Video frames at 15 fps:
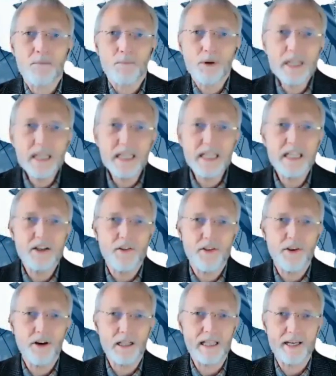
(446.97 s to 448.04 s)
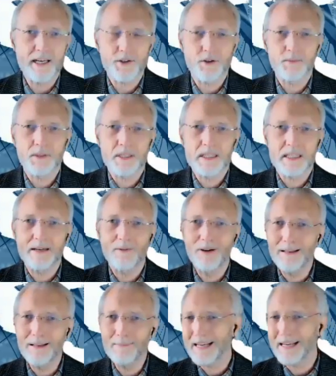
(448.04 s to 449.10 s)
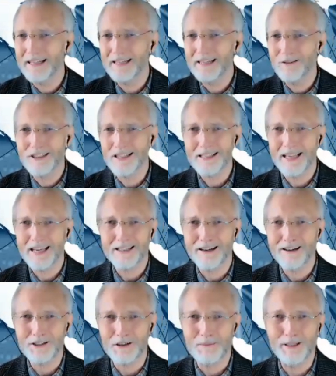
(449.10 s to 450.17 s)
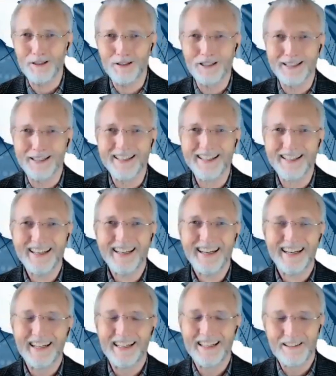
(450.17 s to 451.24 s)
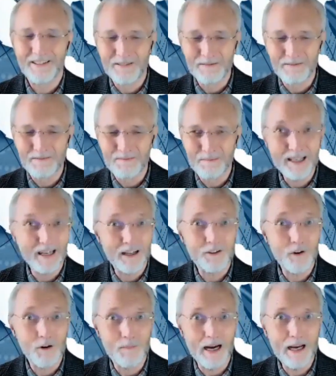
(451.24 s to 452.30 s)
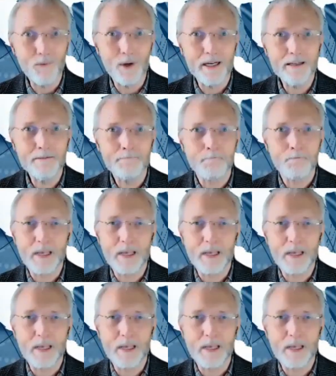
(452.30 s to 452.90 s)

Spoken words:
Bring it into their classrooms and say, well, I'm not going to do it just like Dr. Bill did, but I'll do it my way.